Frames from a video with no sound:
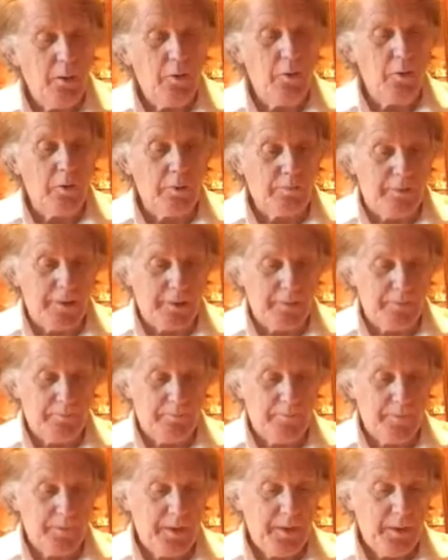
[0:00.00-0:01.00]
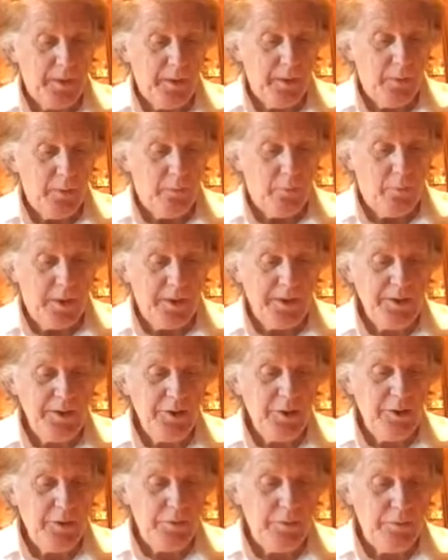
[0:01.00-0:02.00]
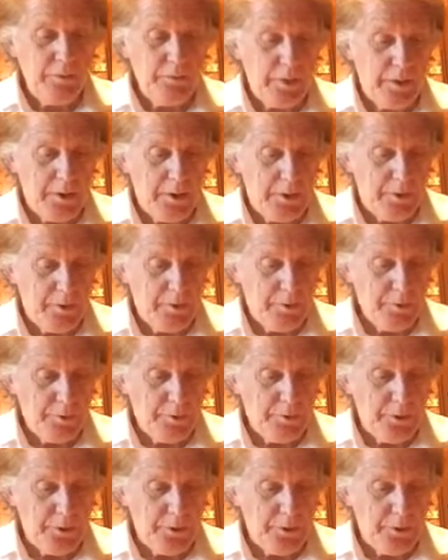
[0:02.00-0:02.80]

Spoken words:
all of it. When you